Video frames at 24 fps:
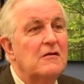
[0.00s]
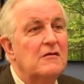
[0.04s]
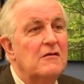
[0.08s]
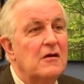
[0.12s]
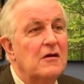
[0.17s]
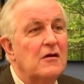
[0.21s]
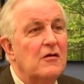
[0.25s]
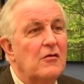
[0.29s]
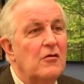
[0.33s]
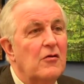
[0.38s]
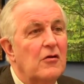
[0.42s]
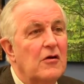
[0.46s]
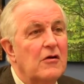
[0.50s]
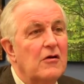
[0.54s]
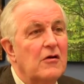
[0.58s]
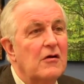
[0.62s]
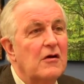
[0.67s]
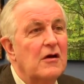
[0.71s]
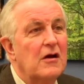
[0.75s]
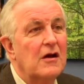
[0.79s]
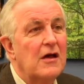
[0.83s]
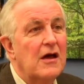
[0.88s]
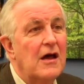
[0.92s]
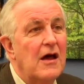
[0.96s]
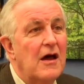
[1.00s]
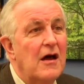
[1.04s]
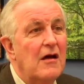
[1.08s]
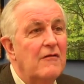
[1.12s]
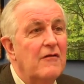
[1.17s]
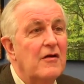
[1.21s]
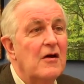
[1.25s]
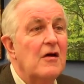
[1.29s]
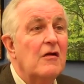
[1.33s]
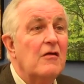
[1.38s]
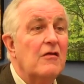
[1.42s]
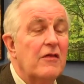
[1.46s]
that a lawyer could
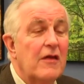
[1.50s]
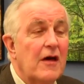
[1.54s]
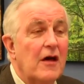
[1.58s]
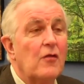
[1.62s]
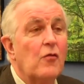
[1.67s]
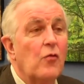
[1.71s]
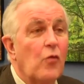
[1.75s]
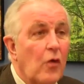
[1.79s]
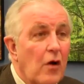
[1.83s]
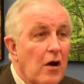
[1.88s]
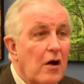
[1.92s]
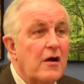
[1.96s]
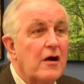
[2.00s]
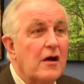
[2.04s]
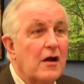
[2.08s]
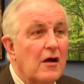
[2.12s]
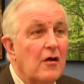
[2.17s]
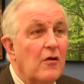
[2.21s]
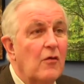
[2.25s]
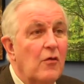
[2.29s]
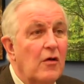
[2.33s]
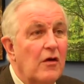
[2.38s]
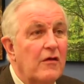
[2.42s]
have than working